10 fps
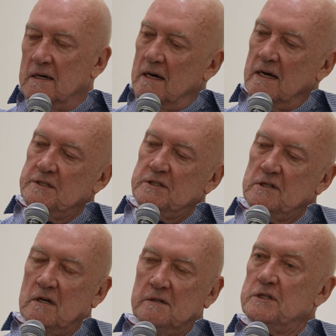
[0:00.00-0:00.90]
I
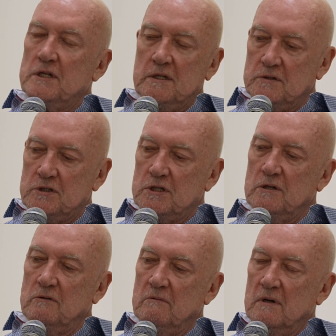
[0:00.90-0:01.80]
started
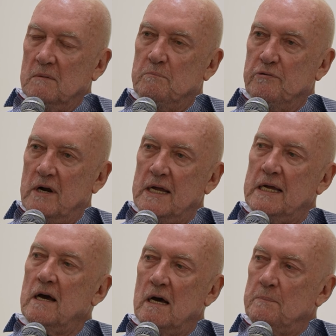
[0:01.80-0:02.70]
to
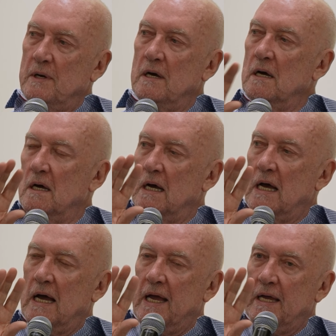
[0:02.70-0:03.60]
break up
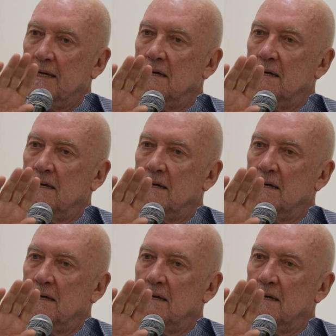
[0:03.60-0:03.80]
a